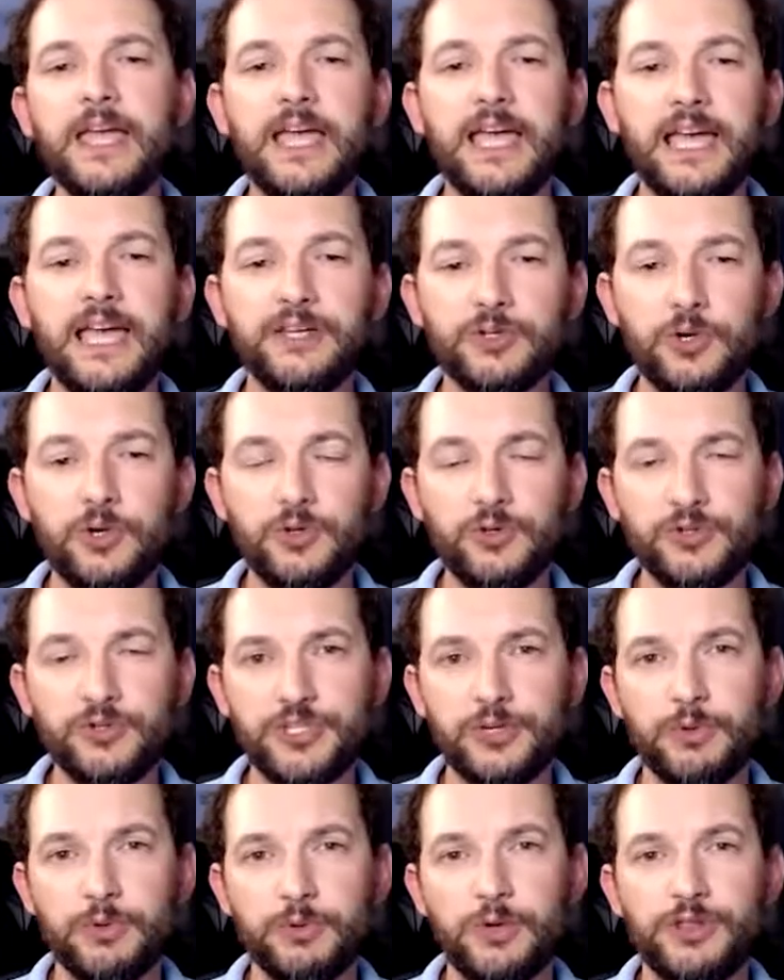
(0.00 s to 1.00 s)
And
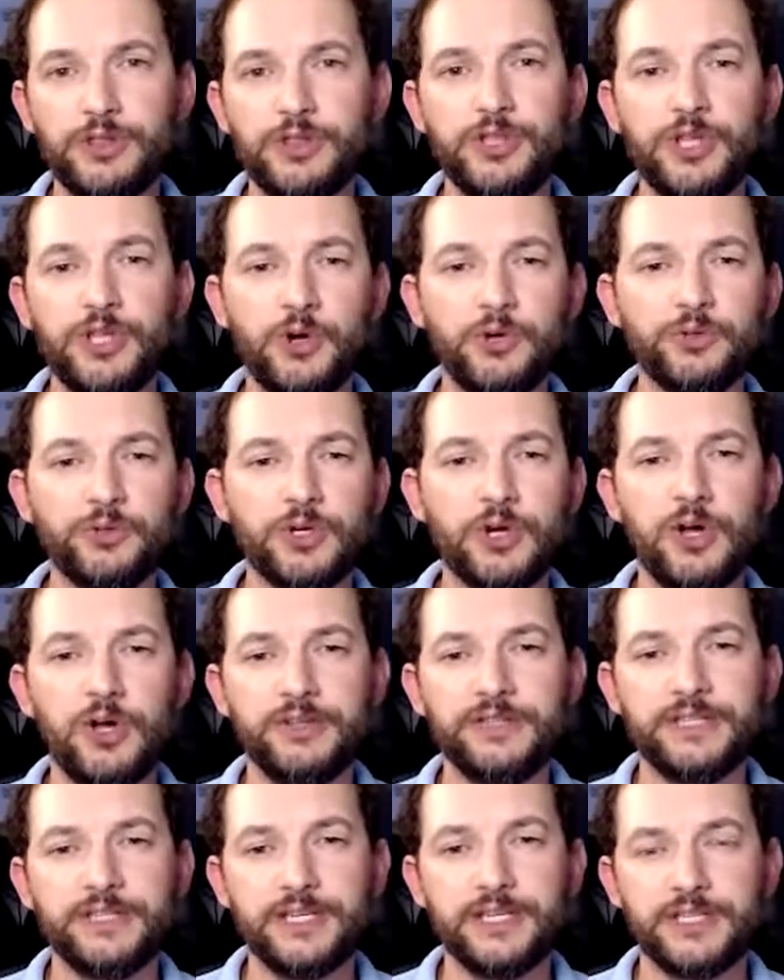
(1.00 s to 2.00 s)
also we want no
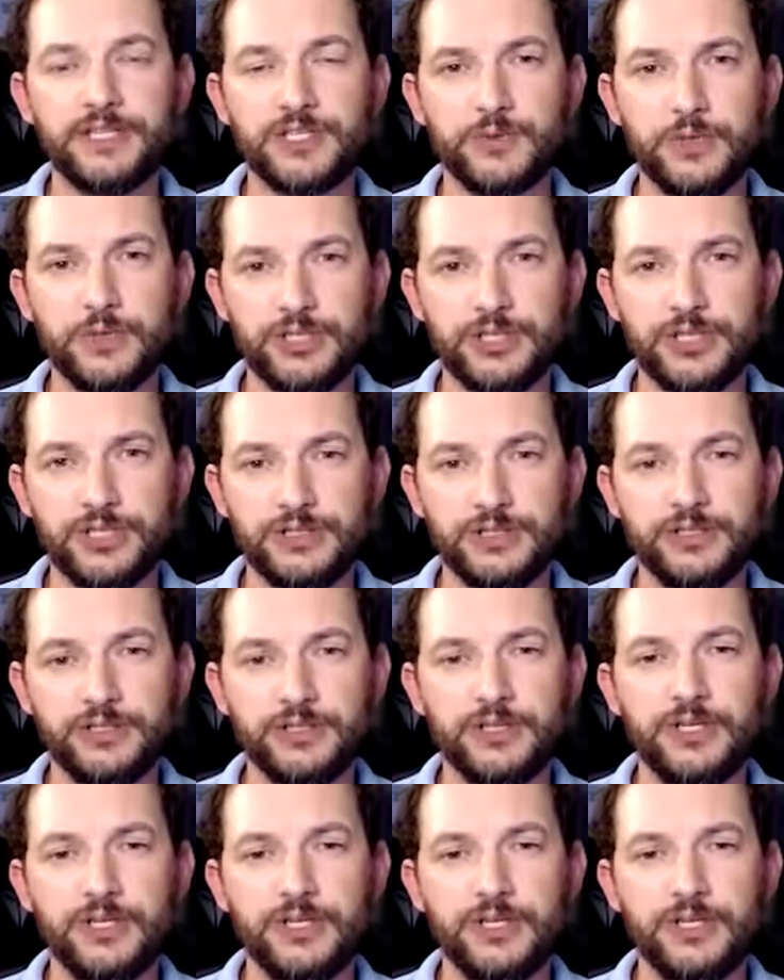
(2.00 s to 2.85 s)
context switching.